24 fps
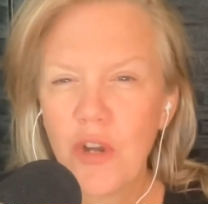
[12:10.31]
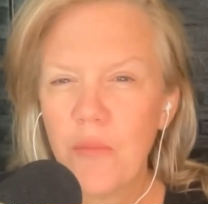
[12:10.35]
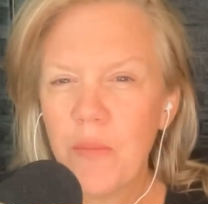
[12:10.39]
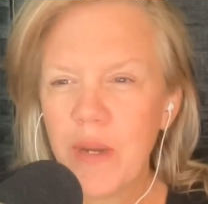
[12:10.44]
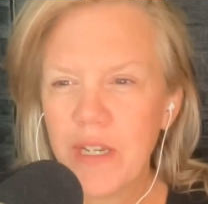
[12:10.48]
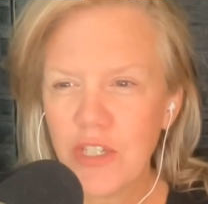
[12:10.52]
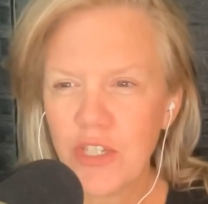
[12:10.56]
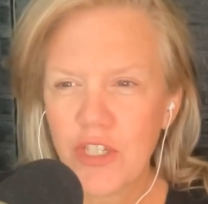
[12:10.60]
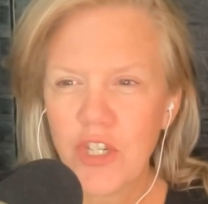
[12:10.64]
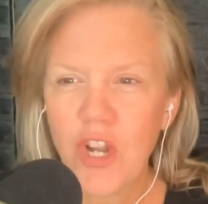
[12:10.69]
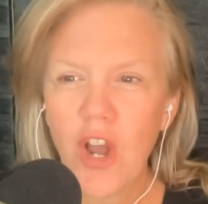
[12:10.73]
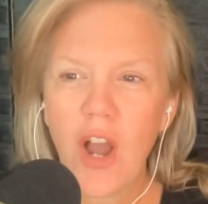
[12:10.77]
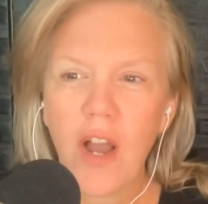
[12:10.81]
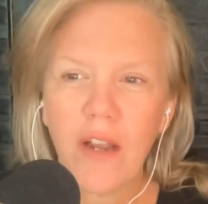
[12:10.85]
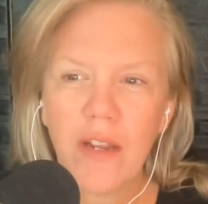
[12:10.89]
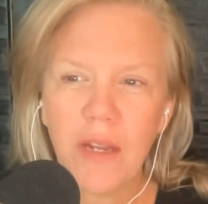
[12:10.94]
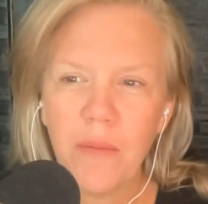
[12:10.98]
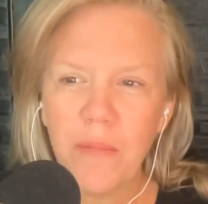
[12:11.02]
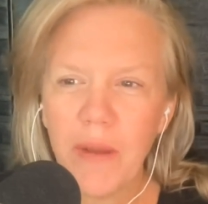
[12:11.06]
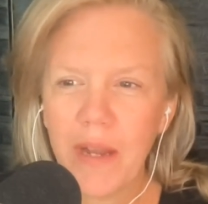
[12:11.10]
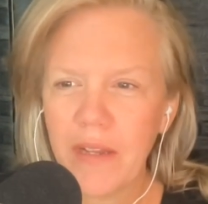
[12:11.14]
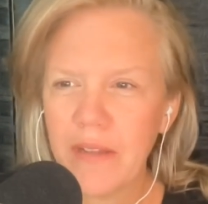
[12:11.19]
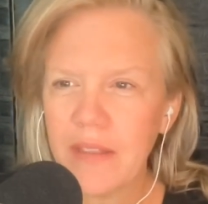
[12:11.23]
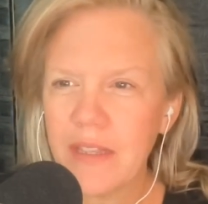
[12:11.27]
much talk
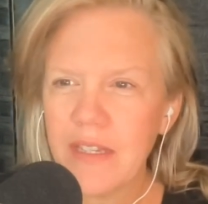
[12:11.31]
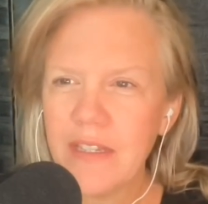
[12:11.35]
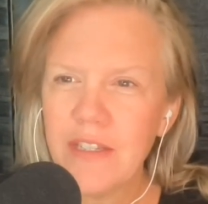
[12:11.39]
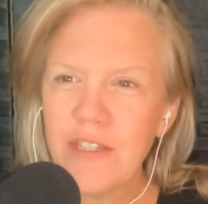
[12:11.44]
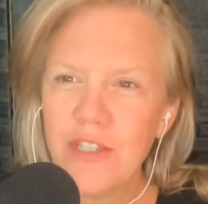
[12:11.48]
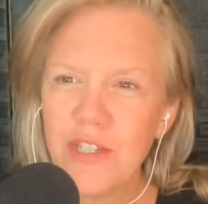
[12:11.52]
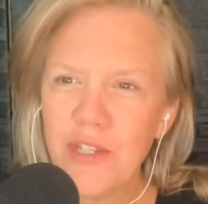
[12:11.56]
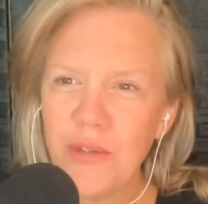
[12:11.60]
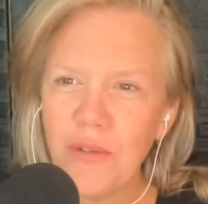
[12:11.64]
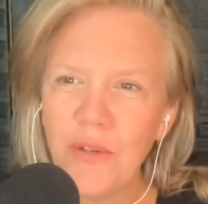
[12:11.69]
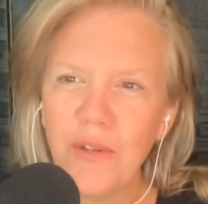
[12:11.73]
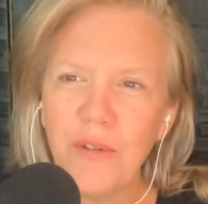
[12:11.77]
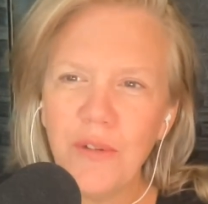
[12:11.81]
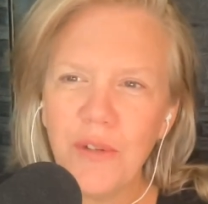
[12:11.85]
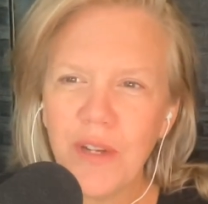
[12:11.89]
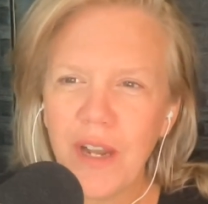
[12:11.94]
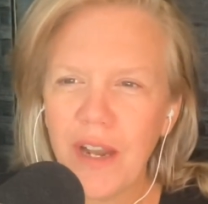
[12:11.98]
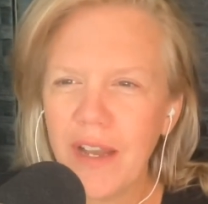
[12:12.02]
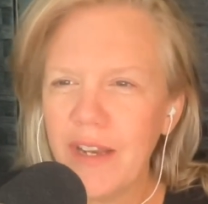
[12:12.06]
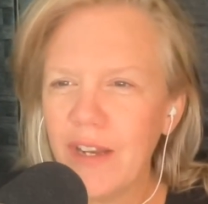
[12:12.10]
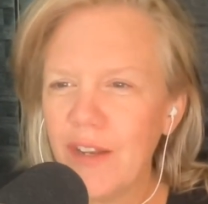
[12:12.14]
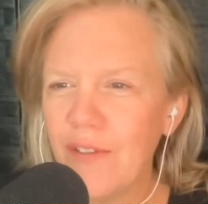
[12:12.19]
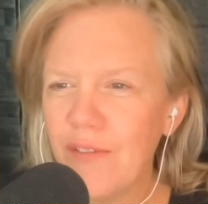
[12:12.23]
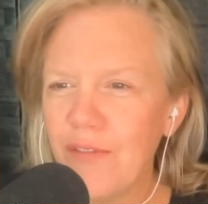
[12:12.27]
about these two
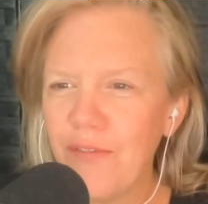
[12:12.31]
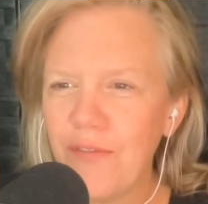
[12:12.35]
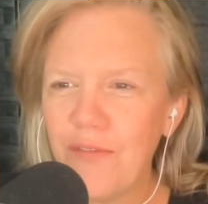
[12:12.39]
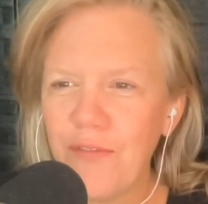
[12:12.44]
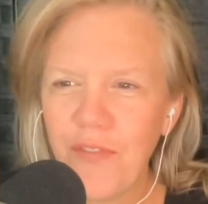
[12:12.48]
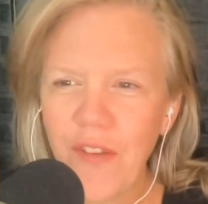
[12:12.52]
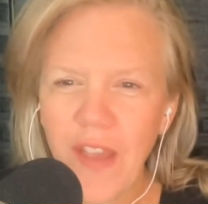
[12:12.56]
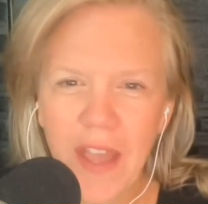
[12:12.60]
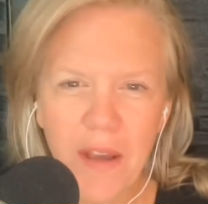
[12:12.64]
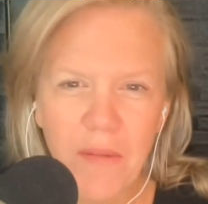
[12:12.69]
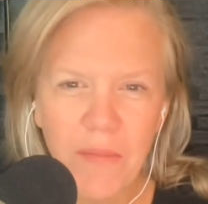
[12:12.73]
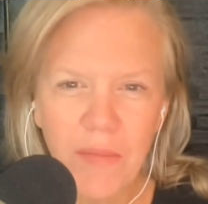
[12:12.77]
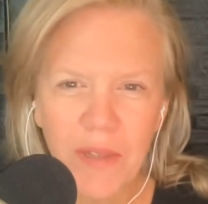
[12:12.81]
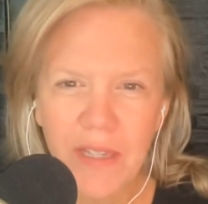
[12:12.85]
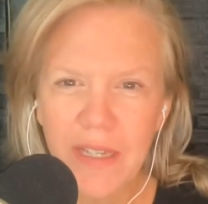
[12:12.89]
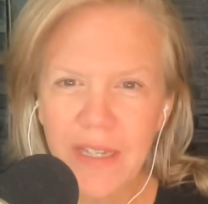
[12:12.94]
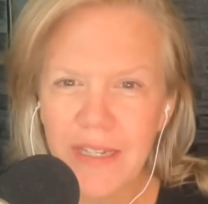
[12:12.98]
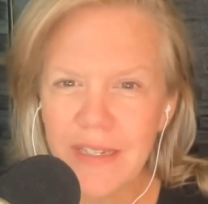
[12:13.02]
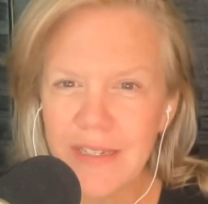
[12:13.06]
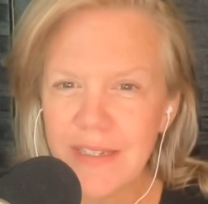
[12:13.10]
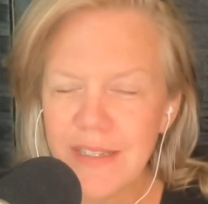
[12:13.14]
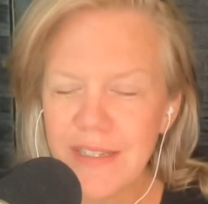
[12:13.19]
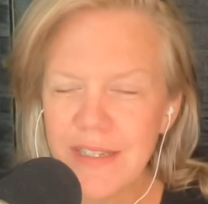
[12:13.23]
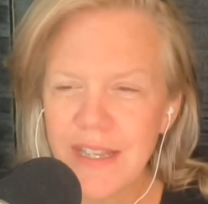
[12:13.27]
kind of
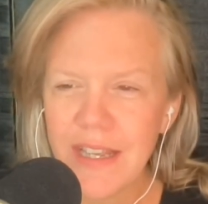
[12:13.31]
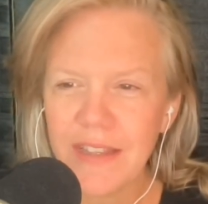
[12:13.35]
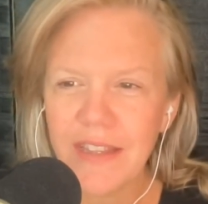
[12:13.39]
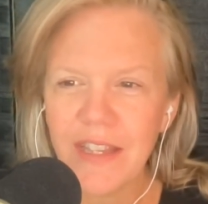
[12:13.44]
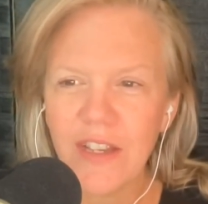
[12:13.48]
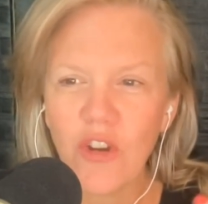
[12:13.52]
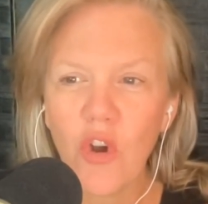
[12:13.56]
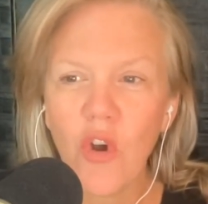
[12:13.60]
families and